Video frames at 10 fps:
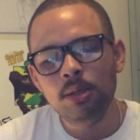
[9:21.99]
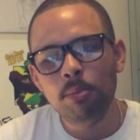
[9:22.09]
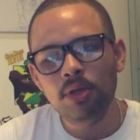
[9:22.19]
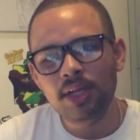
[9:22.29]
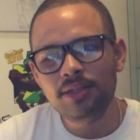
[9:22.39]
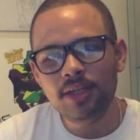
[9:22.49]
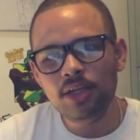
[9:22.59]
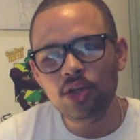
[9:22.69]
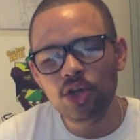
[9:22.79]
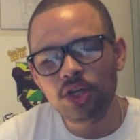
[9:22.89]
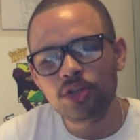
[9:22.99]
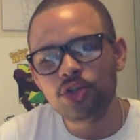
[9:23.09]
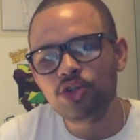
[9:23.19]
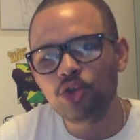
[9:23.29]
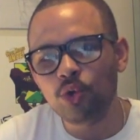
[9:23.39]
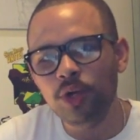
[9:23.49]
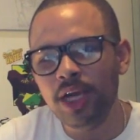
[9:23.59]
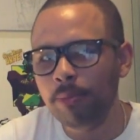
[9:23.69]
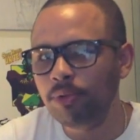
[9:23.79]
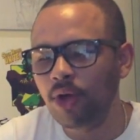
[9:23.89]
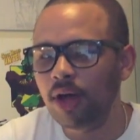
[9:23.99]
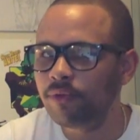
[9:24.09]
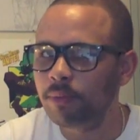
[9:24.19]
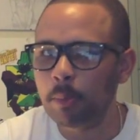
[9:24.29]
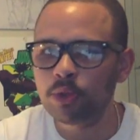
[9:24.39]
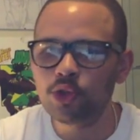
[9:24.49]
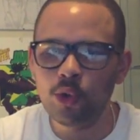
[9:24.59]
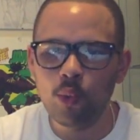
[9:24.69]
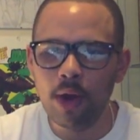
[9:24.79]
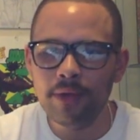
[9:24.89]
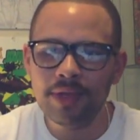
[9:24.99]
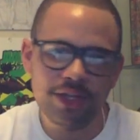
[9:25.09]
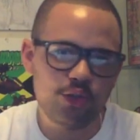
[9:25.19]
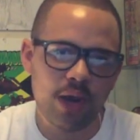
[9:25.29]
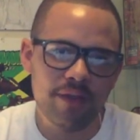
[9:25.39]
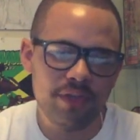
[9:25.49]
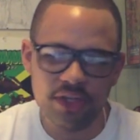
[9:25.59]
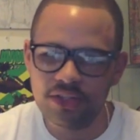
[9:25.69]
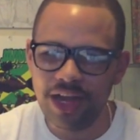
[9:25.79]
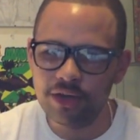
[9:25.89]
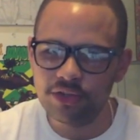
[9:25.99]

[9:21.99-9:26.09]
But let's take a look at the story and plot from episode 1 that drive the entire